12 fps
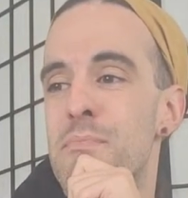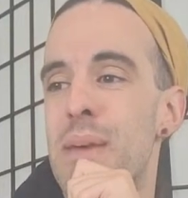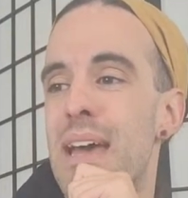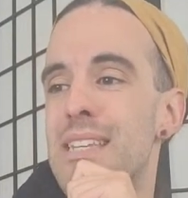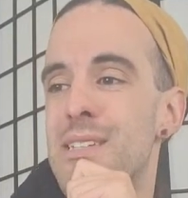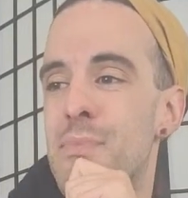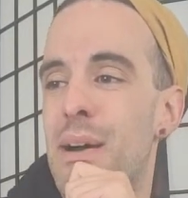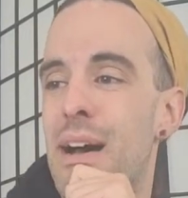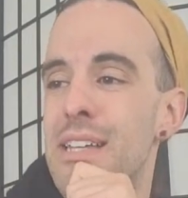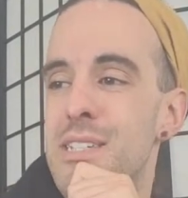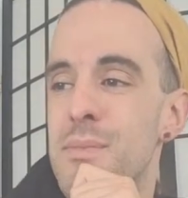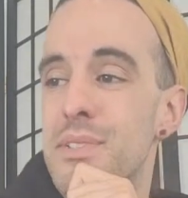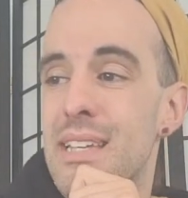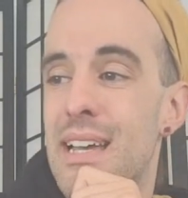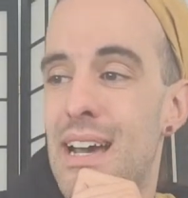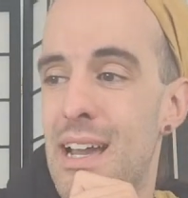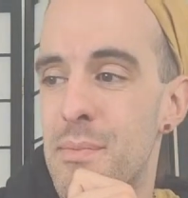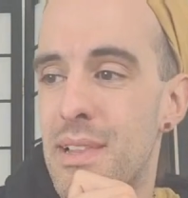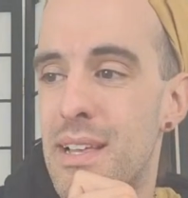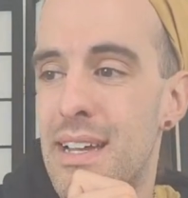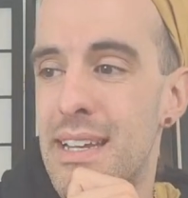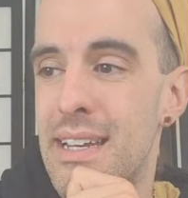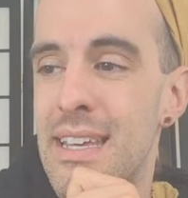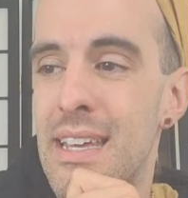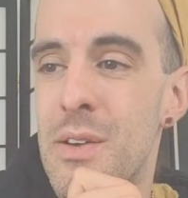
best possible timeline,